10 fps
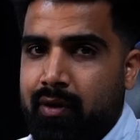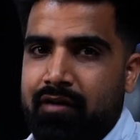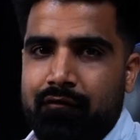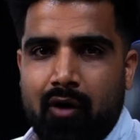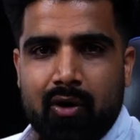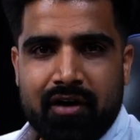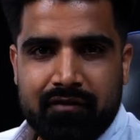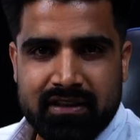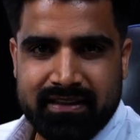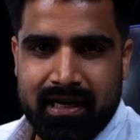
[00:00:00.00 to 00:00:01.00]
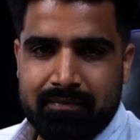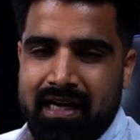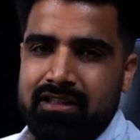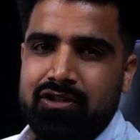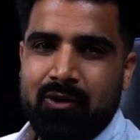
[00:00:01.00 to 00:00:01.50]
can follow every step
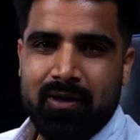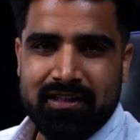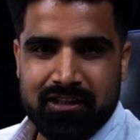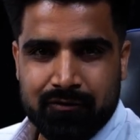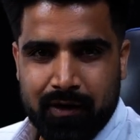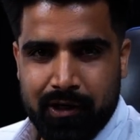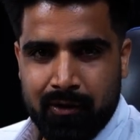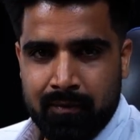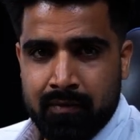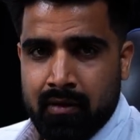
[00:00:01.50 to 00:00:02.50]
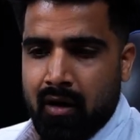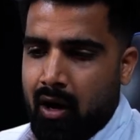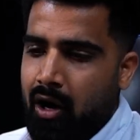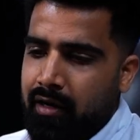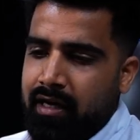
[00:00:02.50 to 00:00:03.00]
that is told in this video,
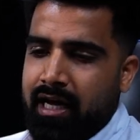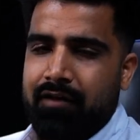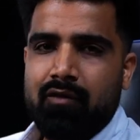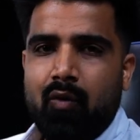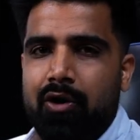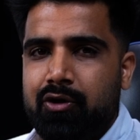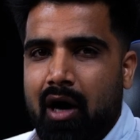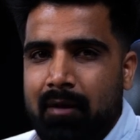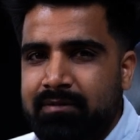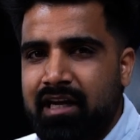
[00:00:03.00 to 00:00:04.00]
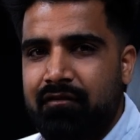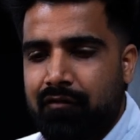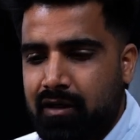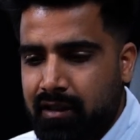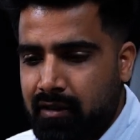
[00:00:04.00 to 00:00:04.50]
or if you want to upskill
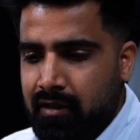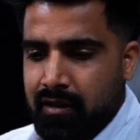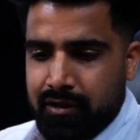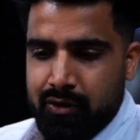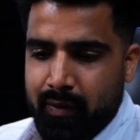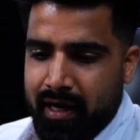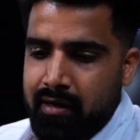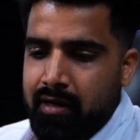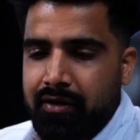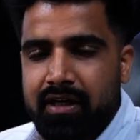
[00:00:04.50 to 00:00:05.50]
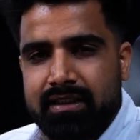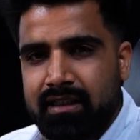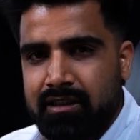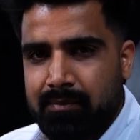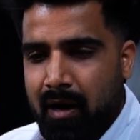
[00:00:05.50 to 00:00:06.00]
further, you can
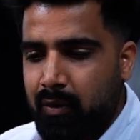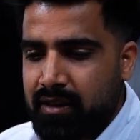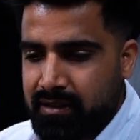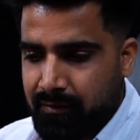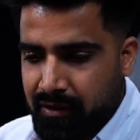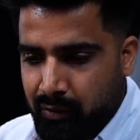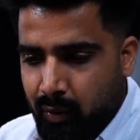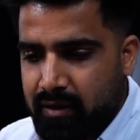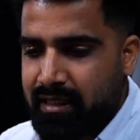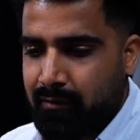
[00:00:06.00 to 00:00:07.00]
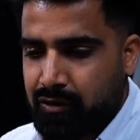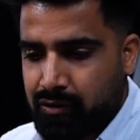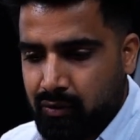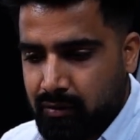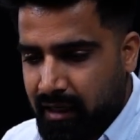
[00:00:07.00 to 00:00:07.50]
research about some of the roles that was
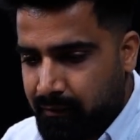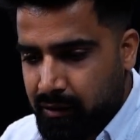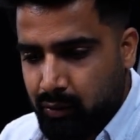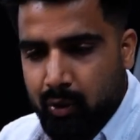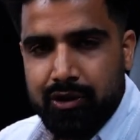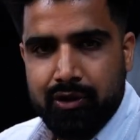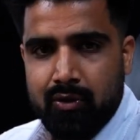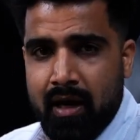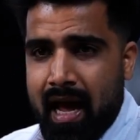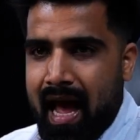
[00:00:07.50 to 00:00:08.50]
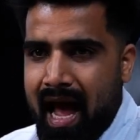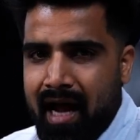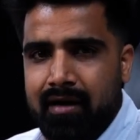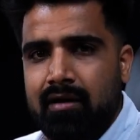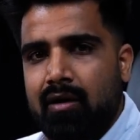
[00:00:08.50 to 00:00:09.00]
that were told to you,
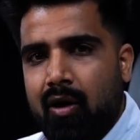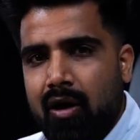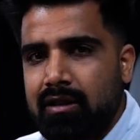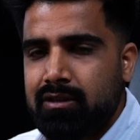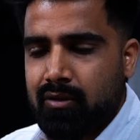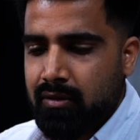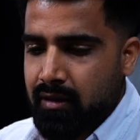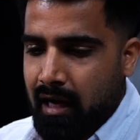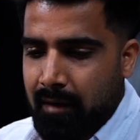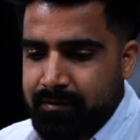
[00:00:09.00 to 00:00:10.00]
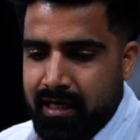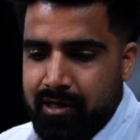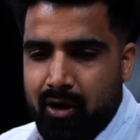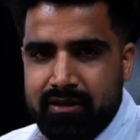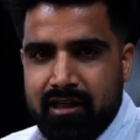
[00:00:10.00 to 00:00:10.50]
and also upskill
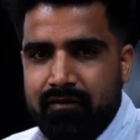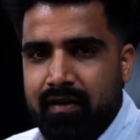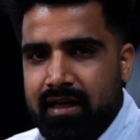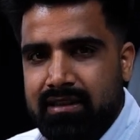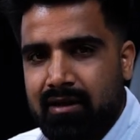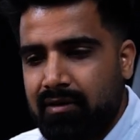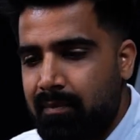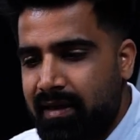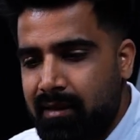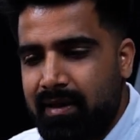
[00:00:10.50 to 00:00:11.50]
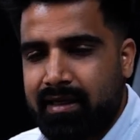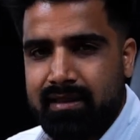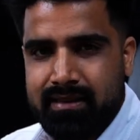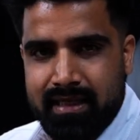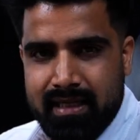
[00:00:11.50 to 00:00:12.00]
yourself in some of the
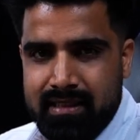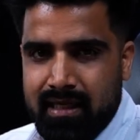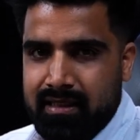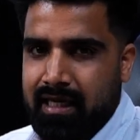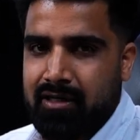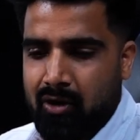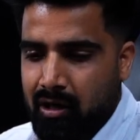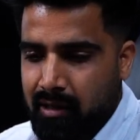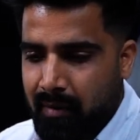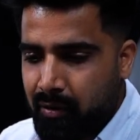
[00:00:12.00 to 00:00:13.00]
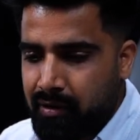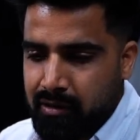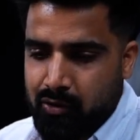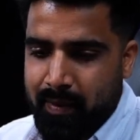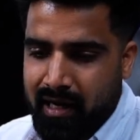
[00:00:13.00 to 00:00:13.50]
mathematical skills that I talked about
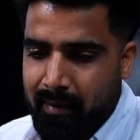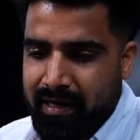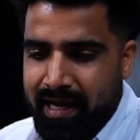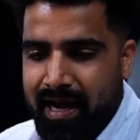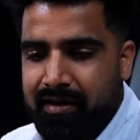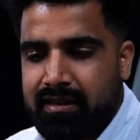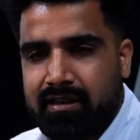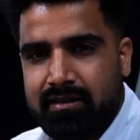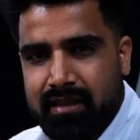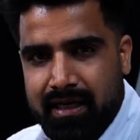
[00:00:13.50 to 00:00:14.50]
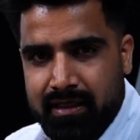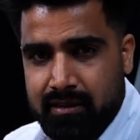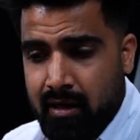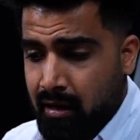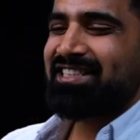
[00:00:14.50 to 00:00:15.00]
to become an A I research
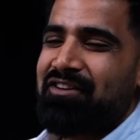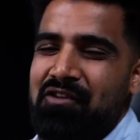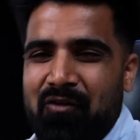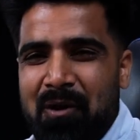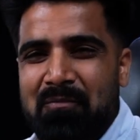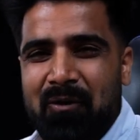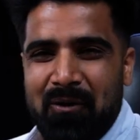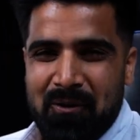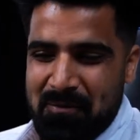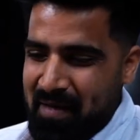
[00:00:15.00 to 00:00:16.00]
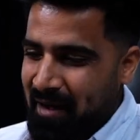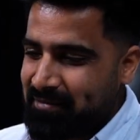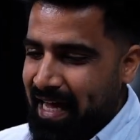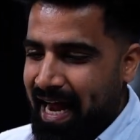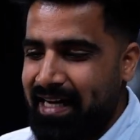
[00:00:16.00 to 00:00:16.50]
scientist. So if you want more
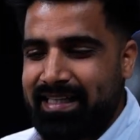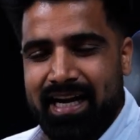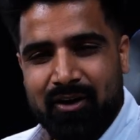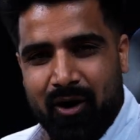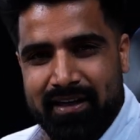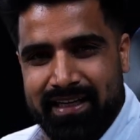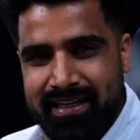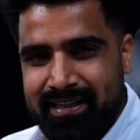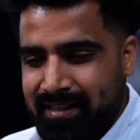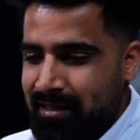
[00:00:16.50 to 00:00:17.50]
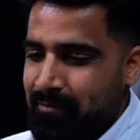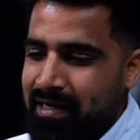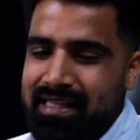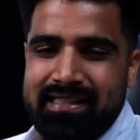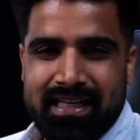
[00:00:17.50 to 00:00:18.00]
roadmaps and tech content,
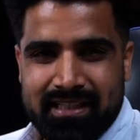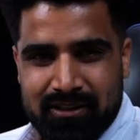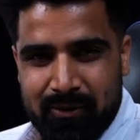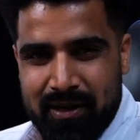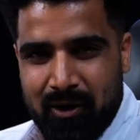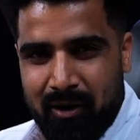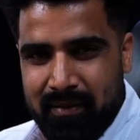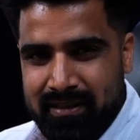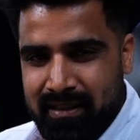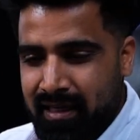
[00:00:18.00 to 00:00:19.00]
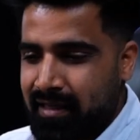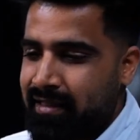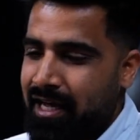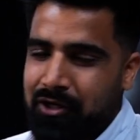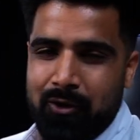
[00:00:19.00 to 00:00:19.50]
please let us know in comments.
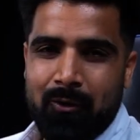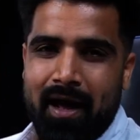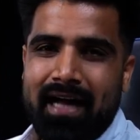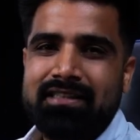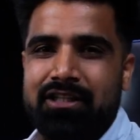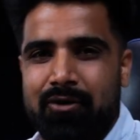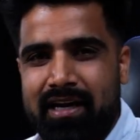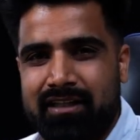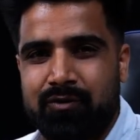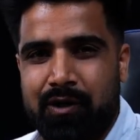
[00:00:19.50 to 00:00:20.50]
Thank you and see you in next